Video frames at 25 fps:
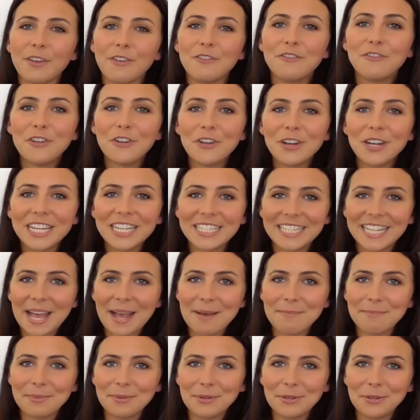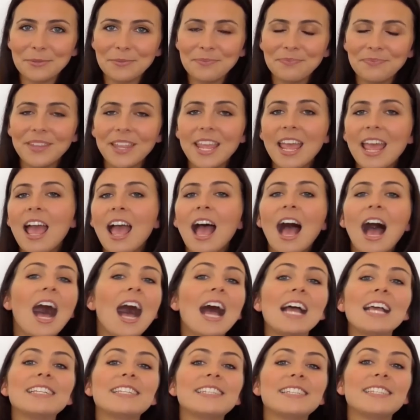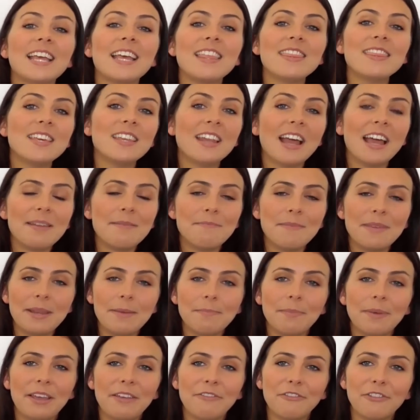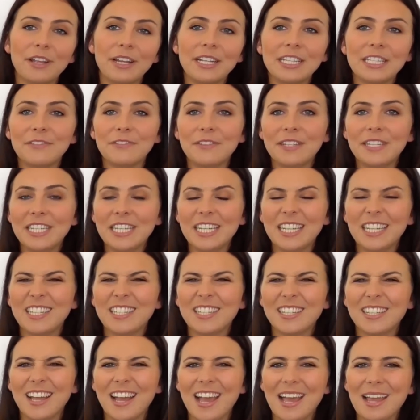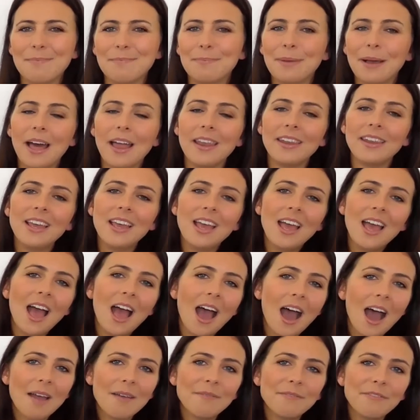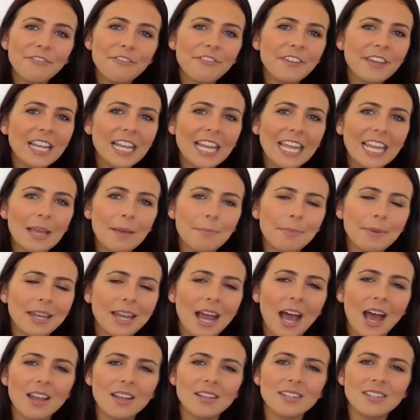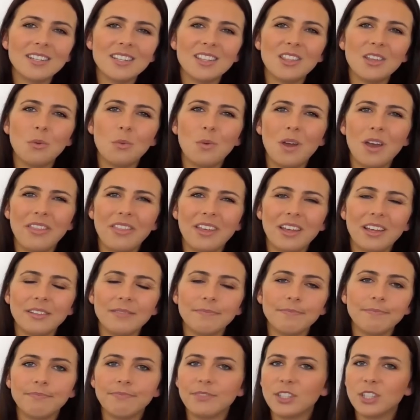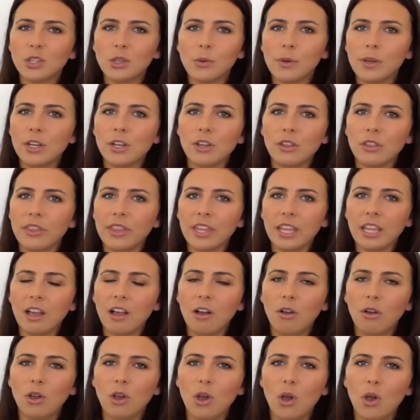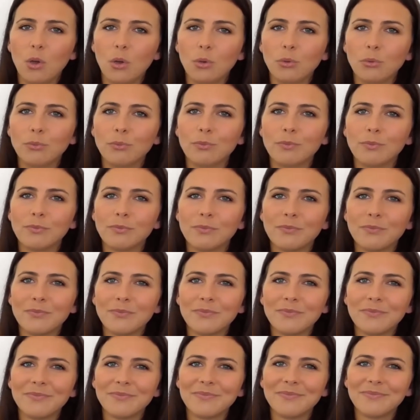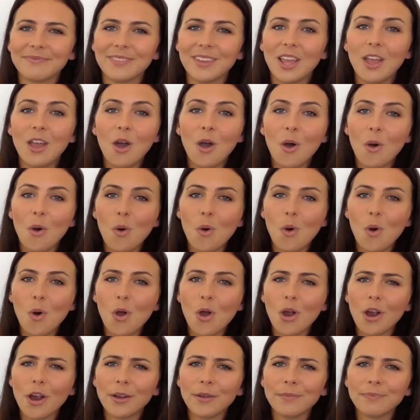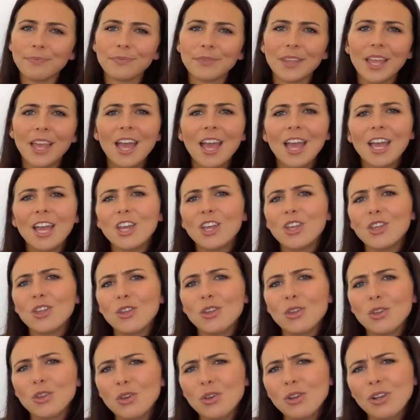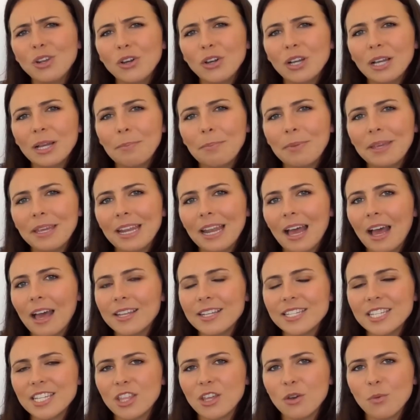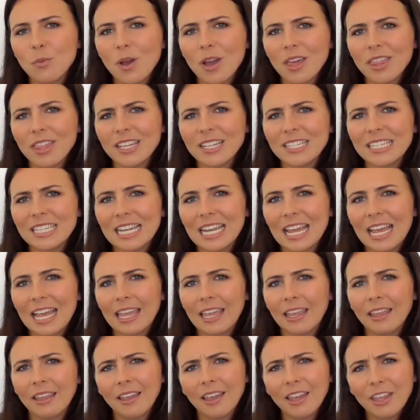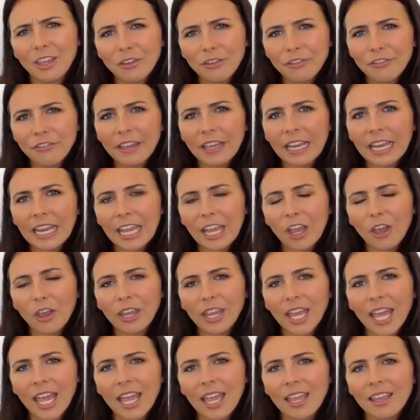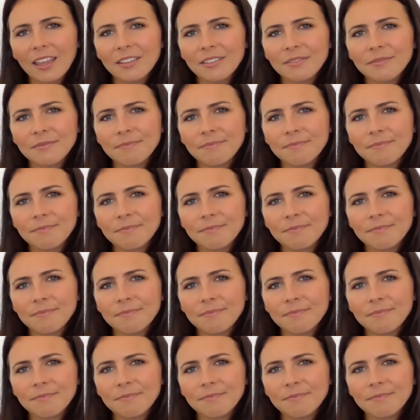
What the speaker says: For example, I said that I'd meet my friends for dinner tonight, but I'm feeling a bit under the weather, so I don't think I'll go. Or, you look a bit under the weather today. Are you feeling okay?